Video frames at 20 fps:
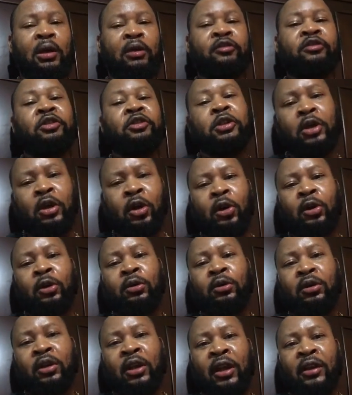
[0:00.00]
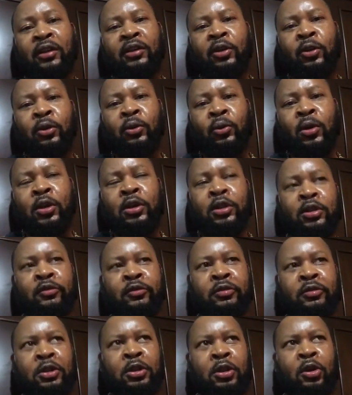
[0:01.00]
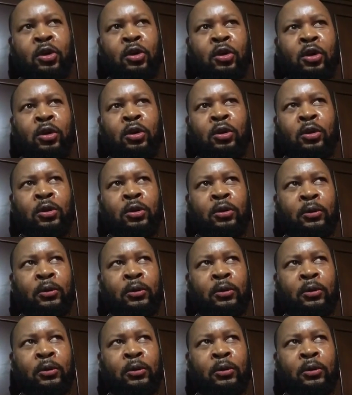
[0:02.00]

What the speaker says: Creole, like the word Creole,